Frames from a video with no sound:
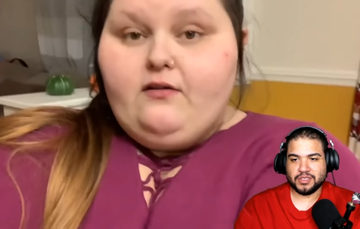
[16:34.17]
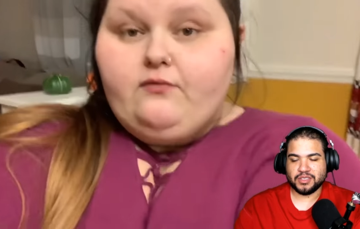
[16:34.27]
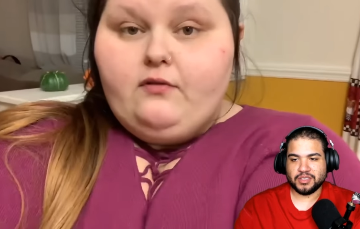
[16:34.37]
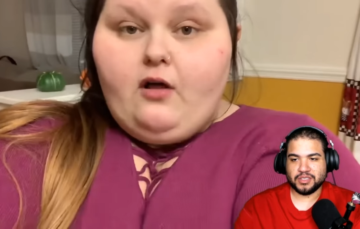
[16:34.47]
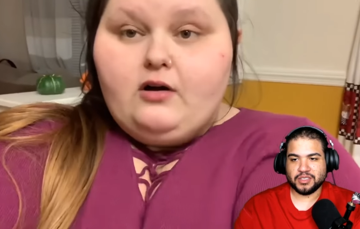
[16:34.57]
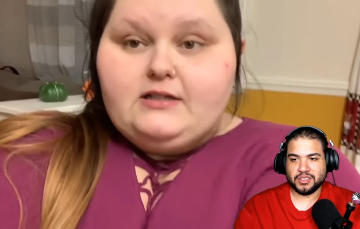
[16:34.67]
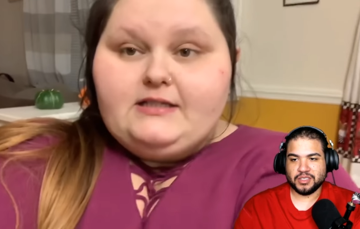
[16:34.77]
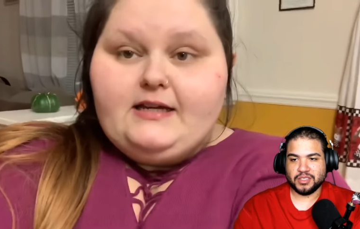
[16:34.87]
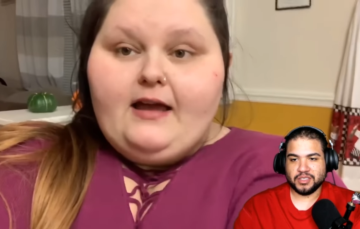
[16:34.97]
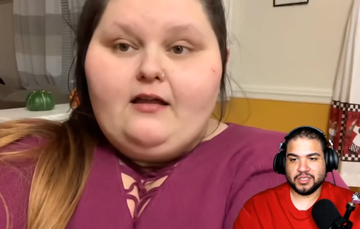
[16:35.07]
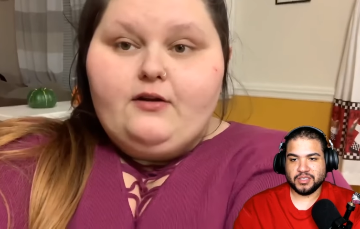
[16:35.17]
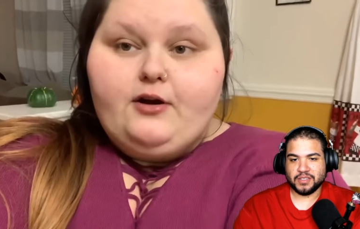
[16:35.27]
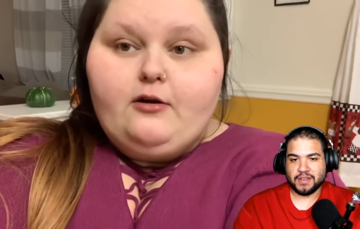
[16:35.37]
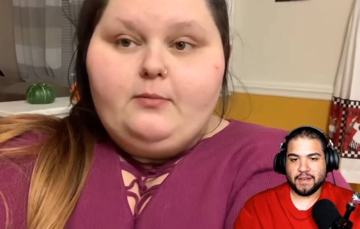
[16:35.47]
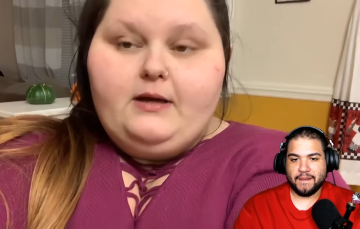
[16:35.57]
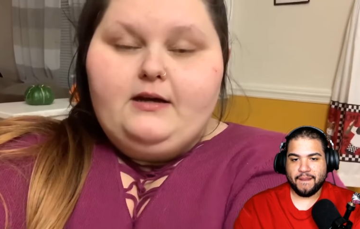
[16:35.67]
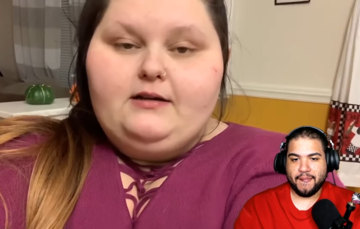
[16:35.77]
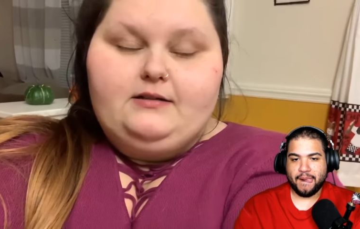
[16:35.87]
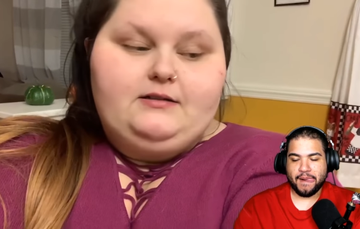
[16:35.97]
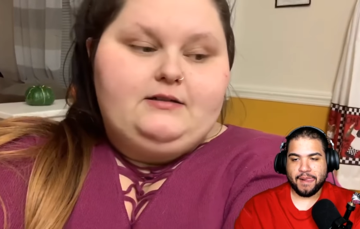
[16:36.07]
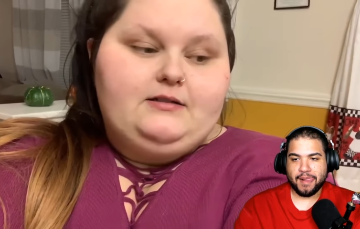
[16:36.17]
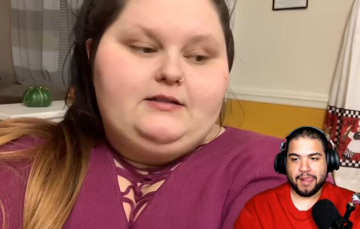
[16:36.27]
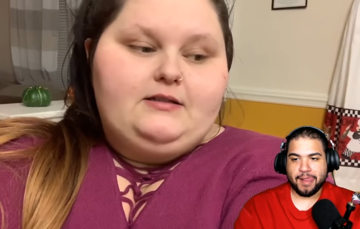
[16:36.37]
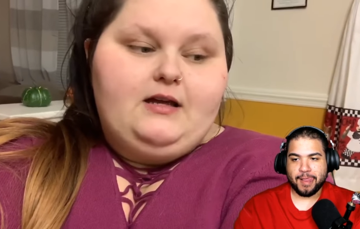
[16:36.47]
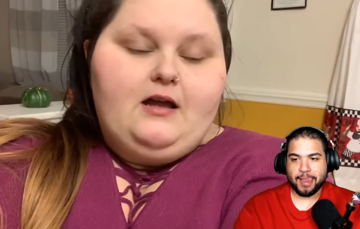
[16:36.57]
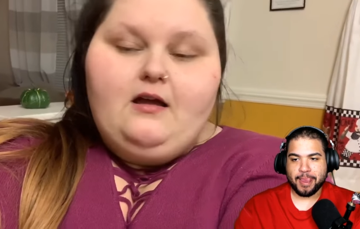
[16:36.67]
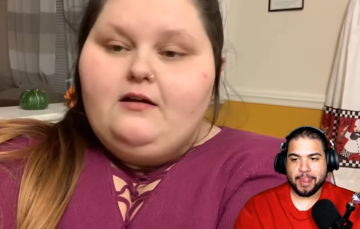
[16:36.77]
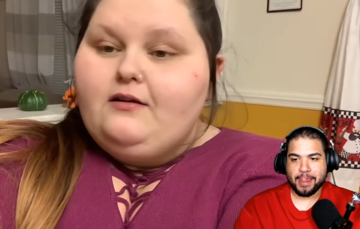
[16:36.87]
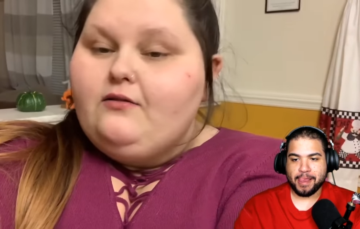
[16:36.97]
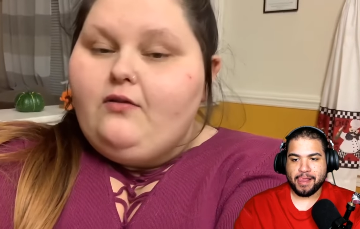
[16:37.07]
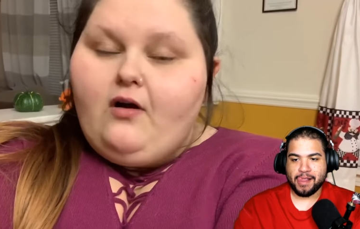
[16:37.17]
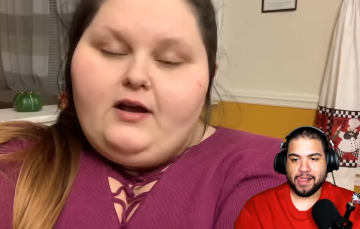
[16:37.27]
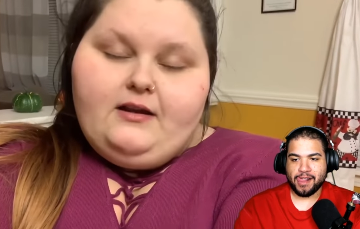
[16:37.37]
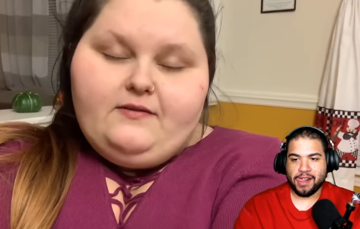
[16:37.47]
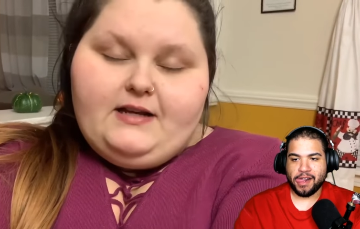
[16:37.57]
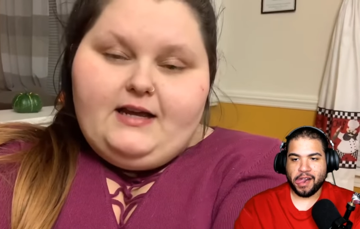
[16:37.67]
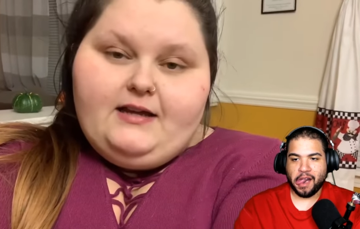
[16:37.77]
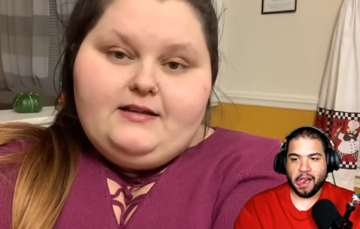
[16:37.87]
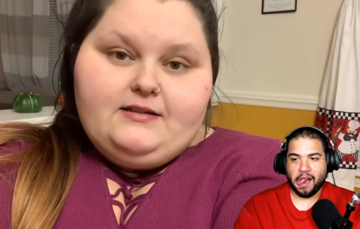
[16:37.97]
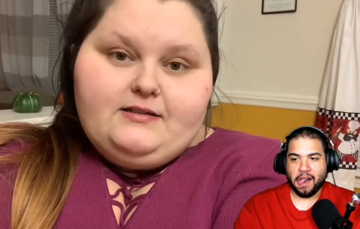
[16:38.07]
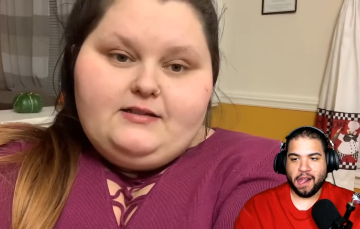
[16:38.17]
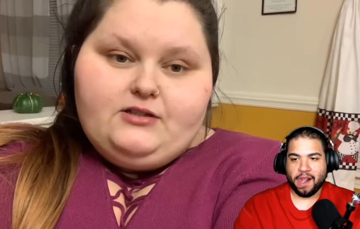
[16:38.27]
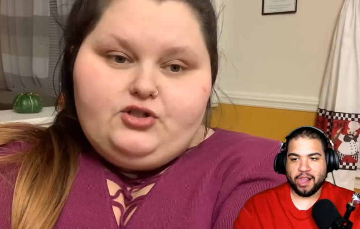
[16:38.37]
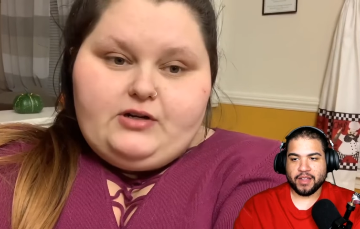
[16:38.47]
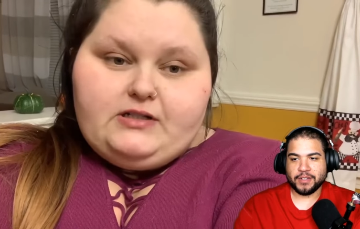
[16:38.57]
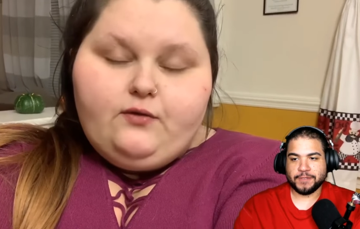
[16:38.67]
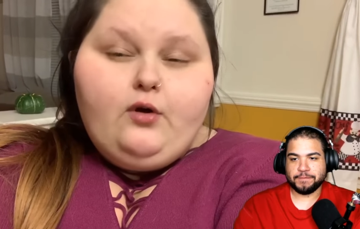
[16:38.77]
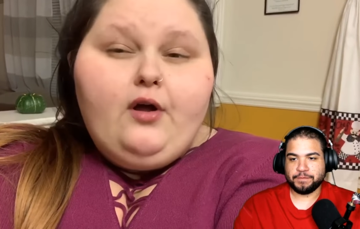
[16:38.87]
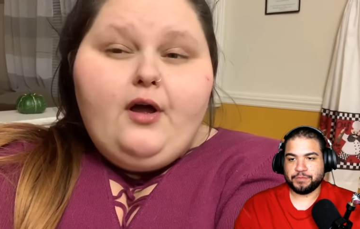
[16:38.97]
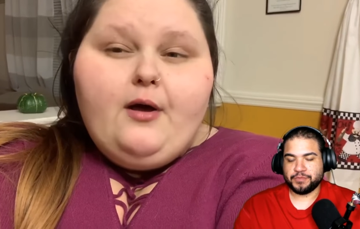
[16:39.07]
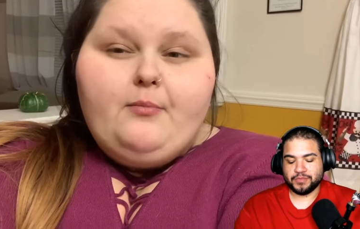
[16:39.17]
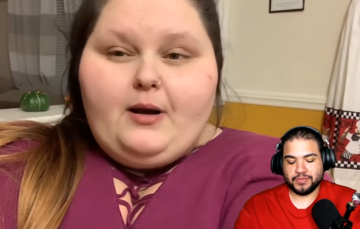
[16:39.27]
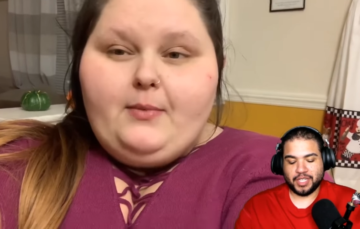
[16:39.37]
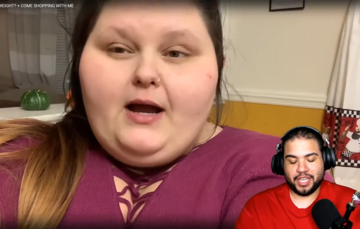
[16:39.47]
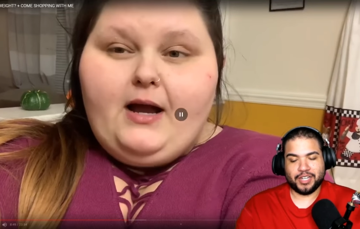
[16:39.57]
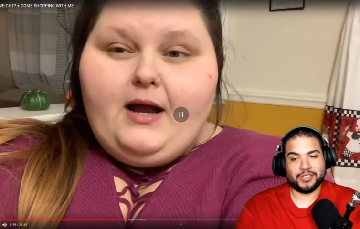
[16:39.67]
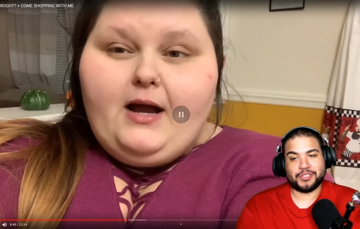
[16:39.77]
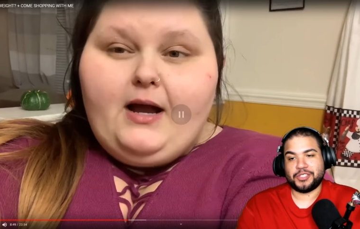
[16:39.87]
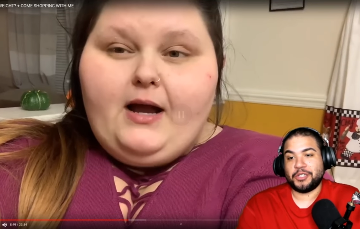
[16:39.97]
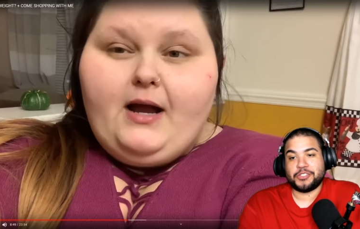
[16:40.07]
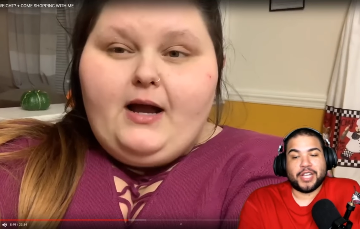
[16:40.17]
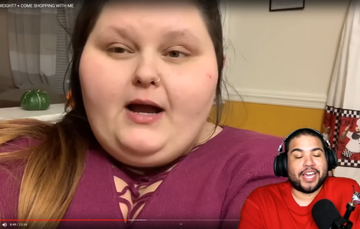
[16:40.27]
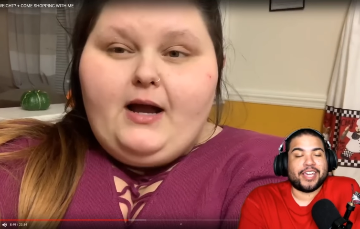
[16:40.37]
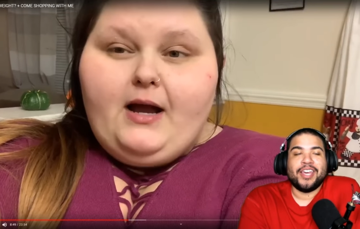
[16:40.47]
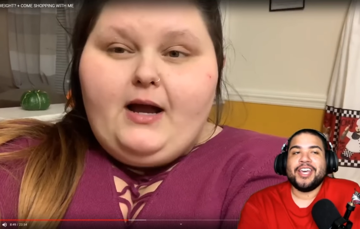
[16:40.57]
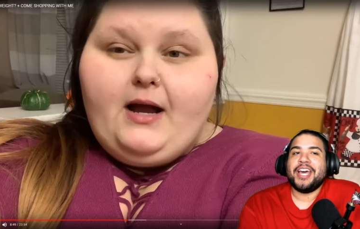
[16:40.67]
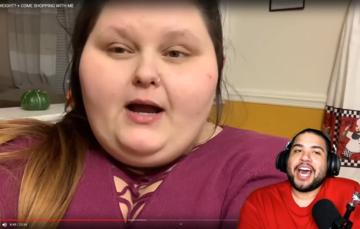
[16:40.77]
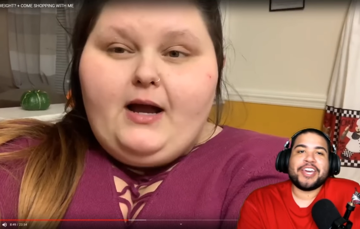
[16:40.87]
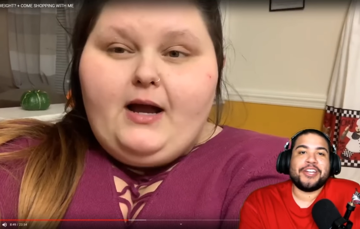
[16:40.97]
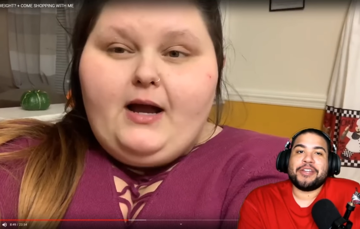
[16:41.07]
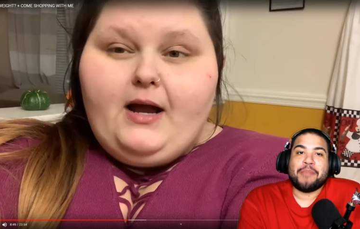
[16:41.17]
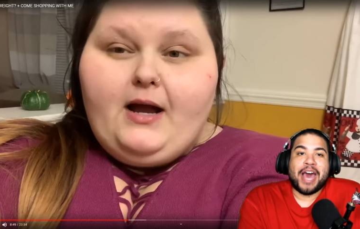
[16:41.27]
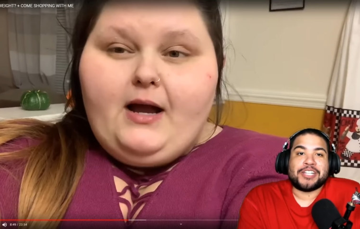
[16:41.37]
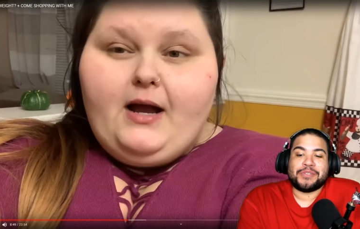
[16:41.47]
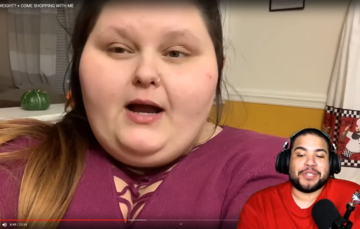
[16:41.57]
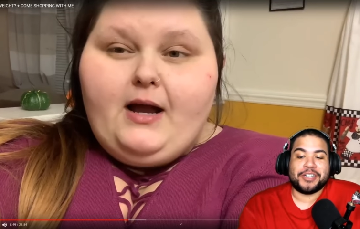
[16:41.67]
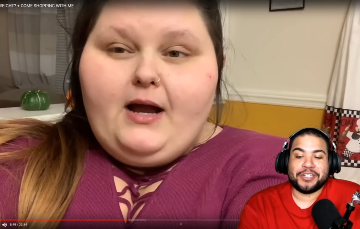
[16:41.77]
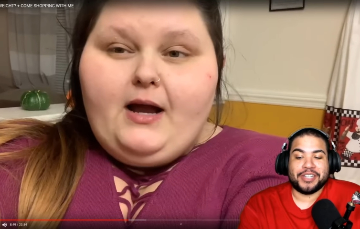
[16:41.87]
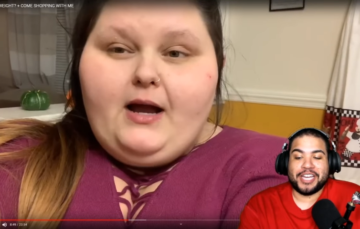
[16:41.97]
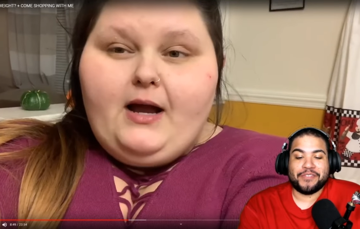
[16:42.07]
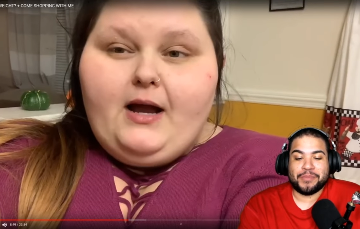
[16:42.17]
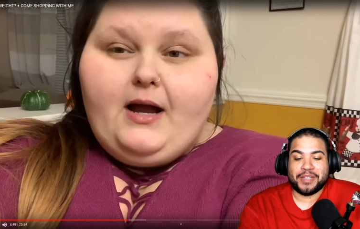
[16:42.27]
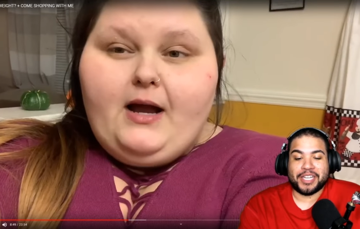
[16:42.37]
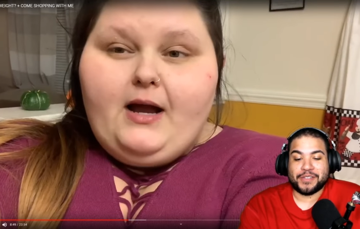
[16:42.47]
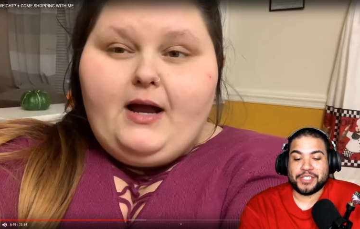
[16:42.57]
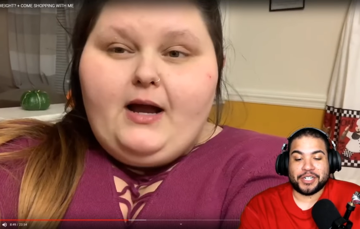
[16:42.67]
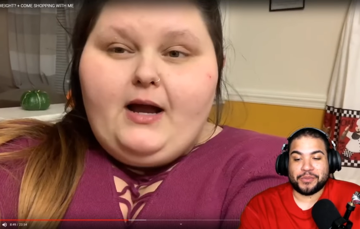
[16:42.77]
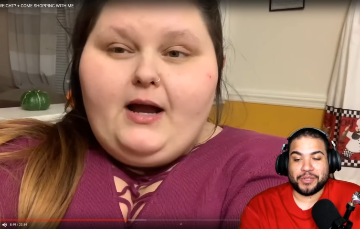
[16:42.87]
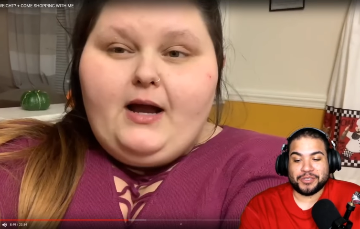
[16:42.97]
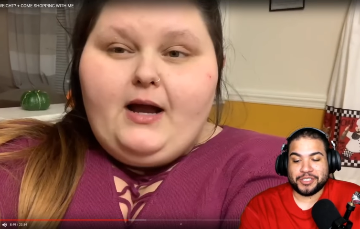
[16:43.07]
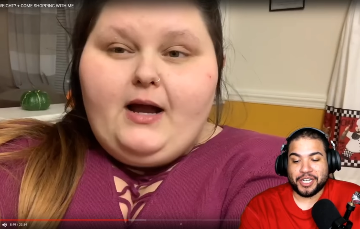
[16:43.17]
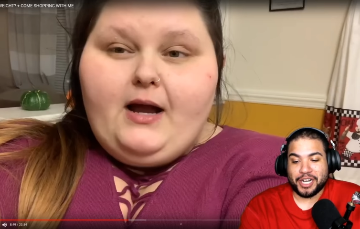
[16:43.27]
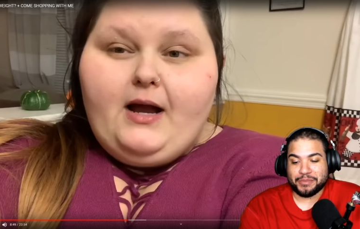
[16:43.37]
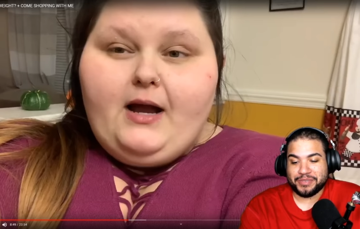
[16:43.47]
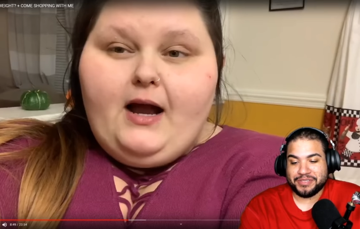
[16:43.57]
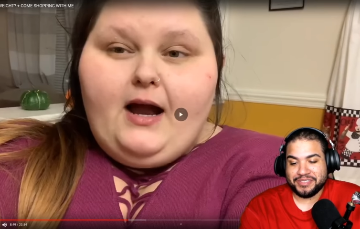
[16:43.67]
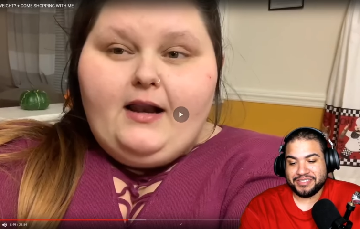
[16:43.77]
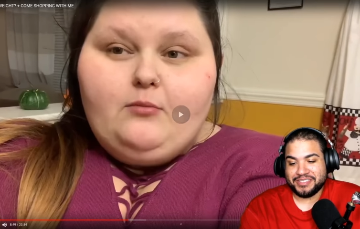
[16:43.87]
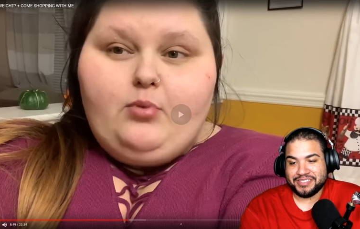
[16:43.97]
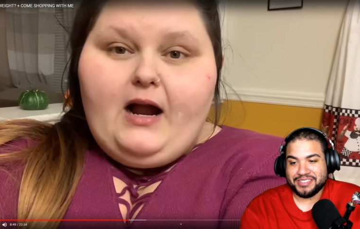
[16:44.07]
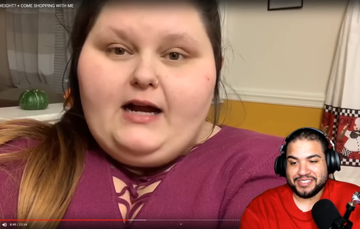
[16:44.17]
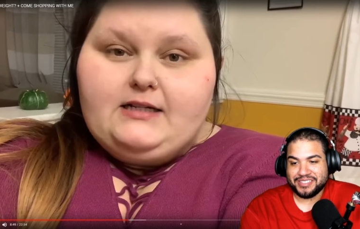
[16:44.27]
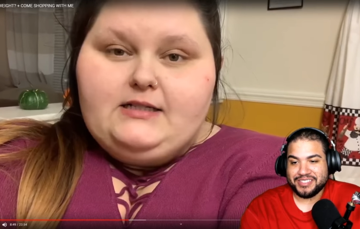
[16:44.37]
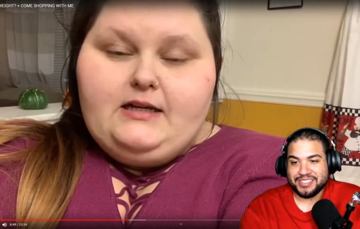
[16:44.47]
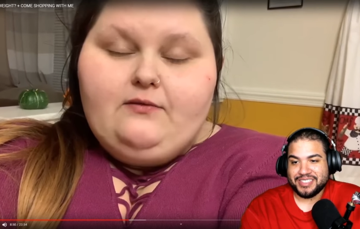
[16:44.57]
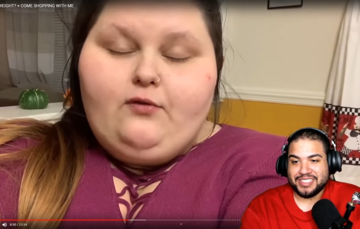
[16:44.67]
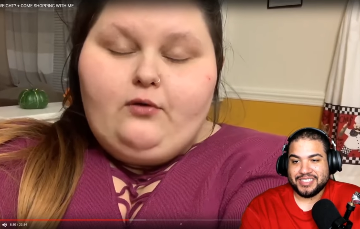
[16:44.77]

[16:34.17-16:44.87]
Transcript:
Speaker 1: vlogs together because vlogging every day is stressful but i'm i
Speaker 2: know so I, I couldn't imagine what her life would be like if she had a real job
Speaker 1: i'm practicing for